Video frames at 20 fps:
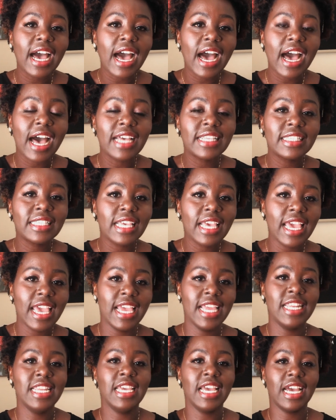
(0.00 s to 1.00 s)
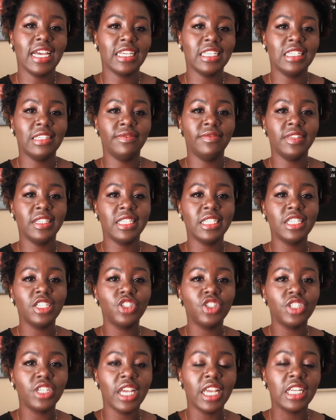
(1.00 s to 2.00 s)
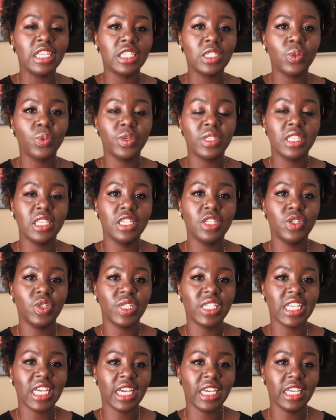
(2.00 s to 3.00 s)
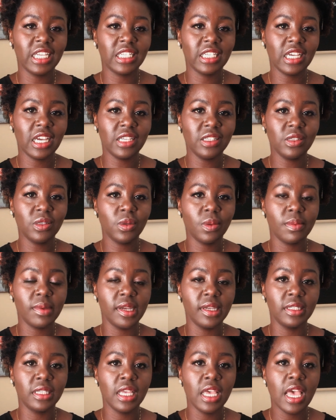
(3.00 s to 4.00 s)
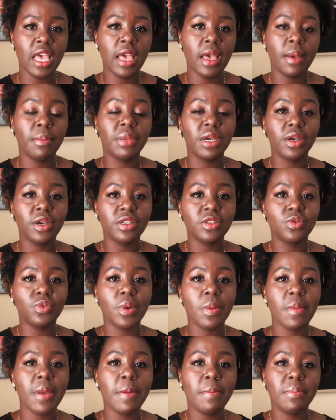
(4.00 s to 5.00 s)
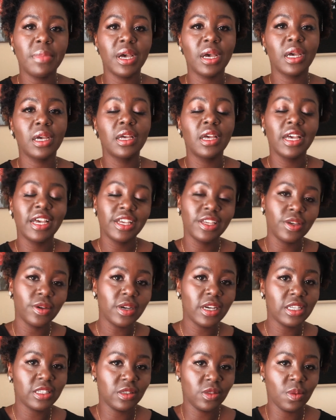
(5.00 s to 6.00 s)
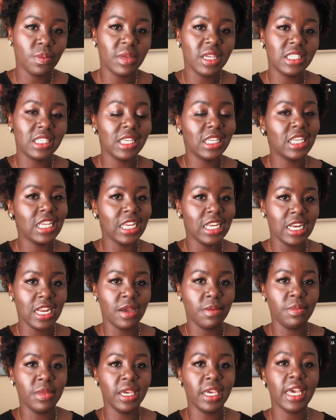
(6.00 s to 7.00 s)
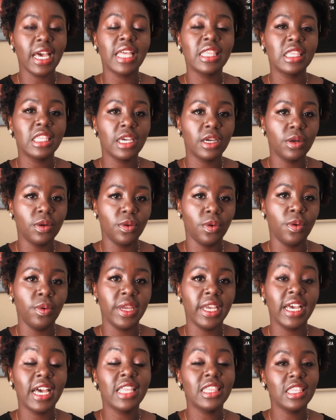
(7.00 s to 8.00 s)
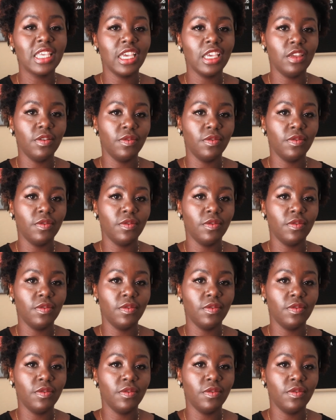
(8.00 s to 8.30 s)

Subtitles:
has any activity changed within your target customers? Because remember, your customers are dynamic and they're growing and they're